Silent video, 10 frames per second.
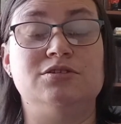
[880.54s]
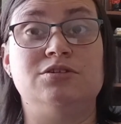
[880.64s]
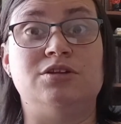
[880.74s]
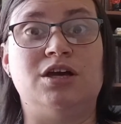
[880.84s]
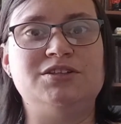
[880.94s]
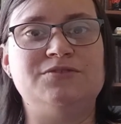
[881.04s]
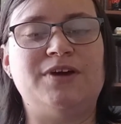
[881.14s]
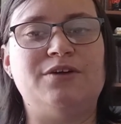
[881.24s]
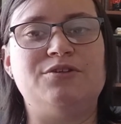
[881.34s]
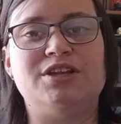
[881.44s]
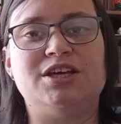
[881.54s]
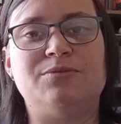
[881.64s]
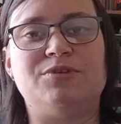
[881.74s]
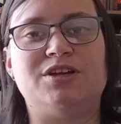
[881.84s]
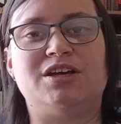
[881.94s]
not to fight with
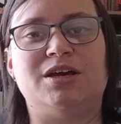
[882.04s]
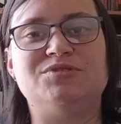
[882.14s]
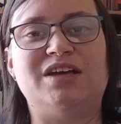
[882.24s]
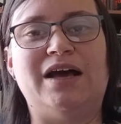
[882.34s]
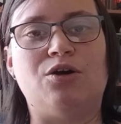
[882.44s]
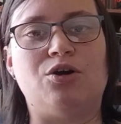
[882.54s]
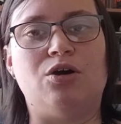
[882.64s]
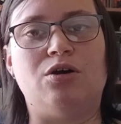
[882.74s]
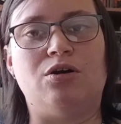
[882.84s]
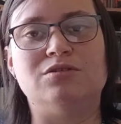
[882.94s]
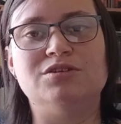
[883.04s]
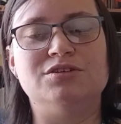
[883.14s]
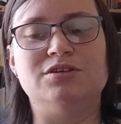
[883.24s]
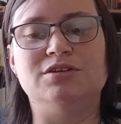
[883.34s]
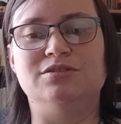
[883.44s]
him when it comes to alcohol,
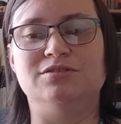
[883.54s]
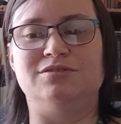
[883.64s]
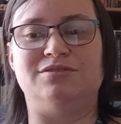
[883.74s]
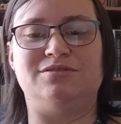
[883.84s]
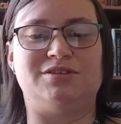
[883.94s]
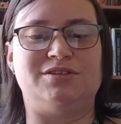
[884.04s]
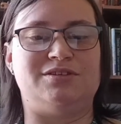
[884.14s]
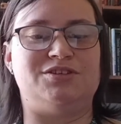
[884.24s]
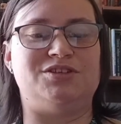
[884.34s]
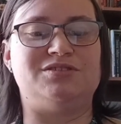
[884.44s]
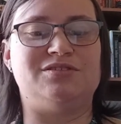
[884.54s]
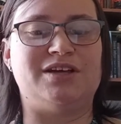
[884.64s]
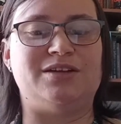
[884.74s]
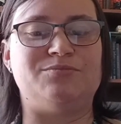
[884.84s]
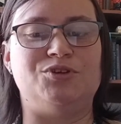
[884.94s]
just to
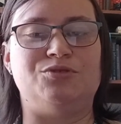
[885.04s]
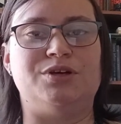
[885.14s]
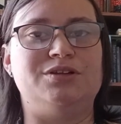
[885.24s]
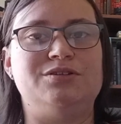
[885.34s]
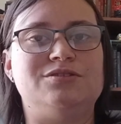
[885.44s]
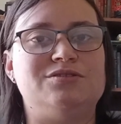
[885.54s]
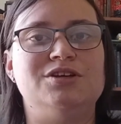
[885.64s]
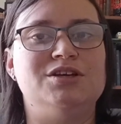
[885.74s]
let him do it. Mm.